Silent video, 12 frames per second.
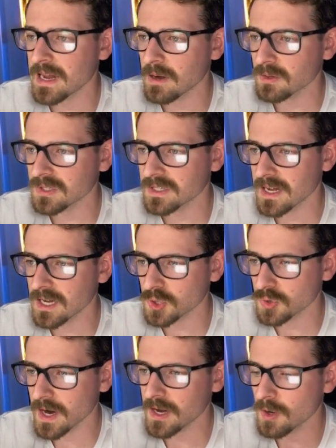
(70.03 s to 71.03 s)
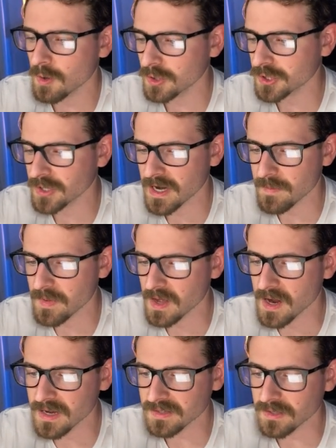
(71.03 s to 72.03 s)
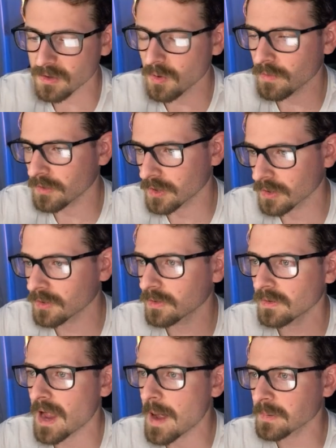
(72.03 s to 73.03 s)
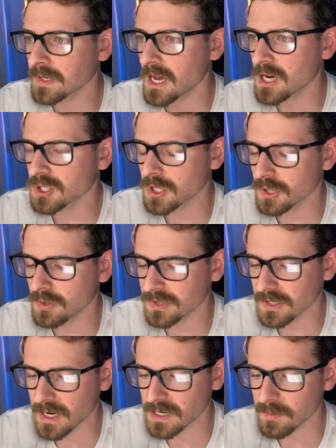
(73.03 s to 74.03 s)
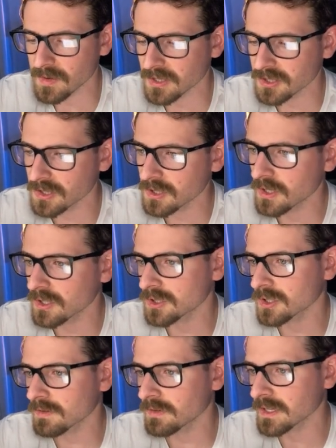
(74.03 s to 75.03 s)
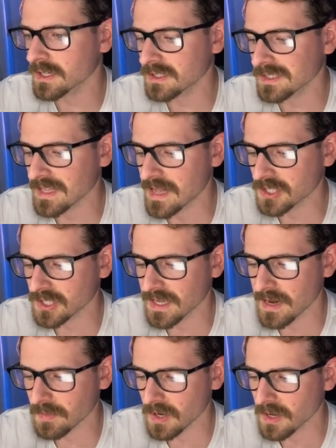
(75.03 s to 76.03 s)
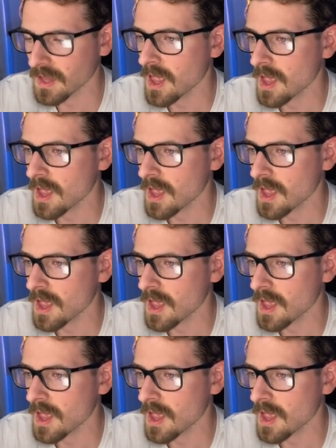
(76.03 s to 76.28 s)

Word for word: I would say try to host your APIs and all of your application using AWS serverless / Lambda.